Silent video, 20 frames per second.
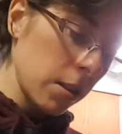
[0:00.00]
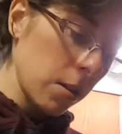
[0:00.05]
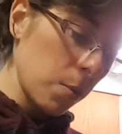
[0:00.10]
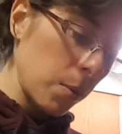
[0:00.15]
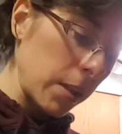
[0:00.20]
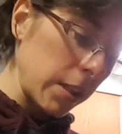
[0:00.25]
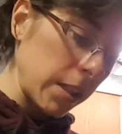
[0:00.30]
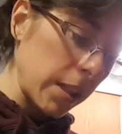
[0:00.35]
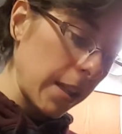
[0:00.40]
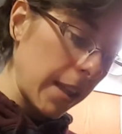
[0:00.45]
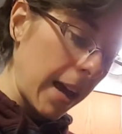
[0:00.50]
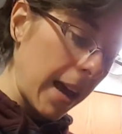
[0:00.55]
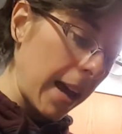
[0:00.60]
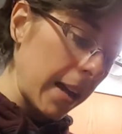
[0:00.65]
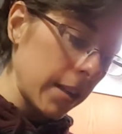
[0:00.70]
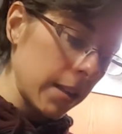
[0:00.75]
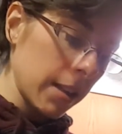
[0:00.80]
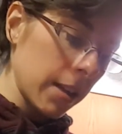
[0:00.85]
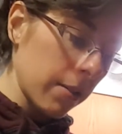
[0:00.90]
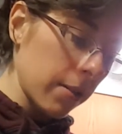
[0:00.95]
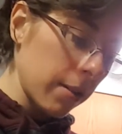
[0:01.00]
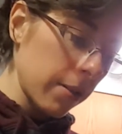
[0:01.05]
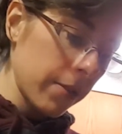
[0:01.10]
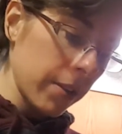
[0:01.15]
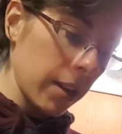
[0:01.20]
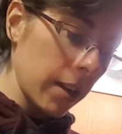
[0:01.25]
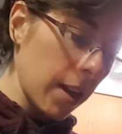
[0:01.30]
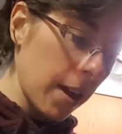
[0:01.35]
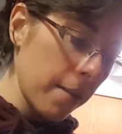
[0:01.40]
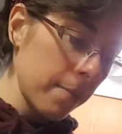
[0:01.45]
So whisk that to get rid of
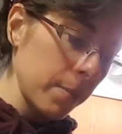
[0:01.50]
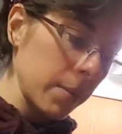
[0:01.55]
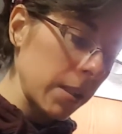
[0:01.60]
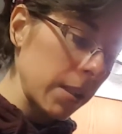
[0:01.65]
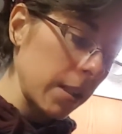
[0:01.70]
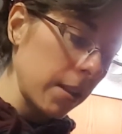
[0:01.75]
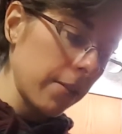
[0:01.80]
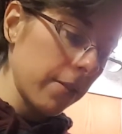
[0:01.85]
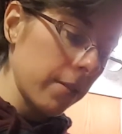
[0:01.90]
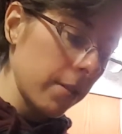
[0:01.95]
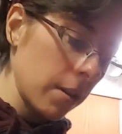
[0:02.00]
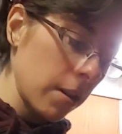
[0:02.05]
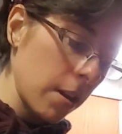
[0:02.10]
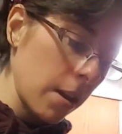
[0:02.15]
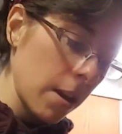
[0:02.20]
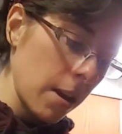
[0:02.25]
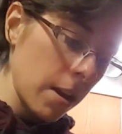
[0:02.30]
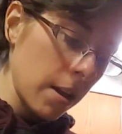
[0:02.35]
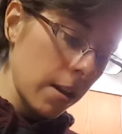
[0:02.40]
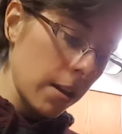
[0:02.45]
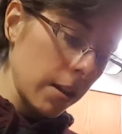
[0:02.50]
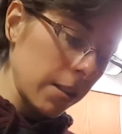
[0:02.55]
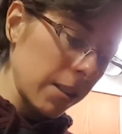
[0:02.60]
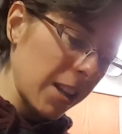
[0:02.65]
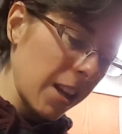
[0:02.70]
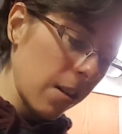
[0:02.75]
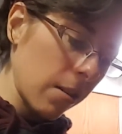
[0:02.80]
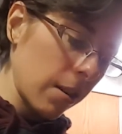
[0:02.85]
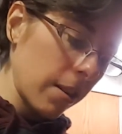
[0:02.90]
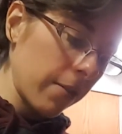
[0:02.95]
the lumps. This
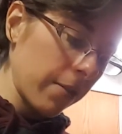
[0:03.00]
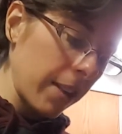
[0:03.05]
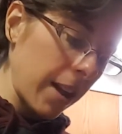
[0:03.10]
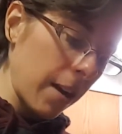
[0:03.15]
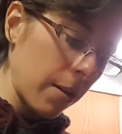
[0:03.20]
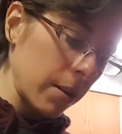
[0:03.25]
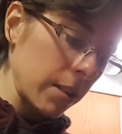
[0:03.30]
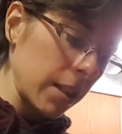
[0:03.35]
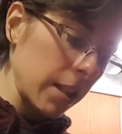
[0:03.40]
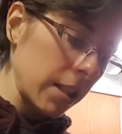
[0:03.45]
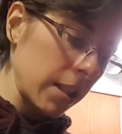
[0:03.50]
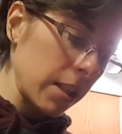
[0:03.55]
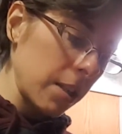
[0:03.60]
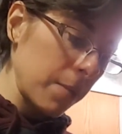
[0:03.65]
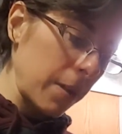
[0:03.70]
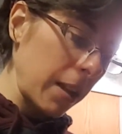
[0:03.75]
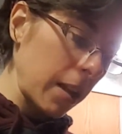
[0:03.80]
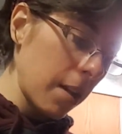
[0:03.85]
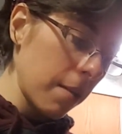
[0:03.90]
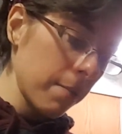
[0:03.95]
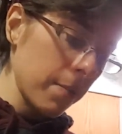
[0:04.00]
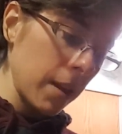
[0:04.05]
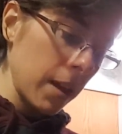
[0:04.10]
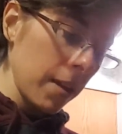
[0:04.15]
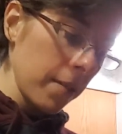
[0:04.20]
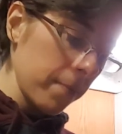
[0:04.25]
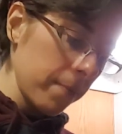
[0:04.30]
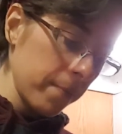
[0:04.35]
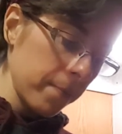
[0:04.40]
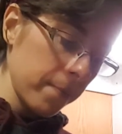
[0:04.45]
coconut flour tends to be lumpy.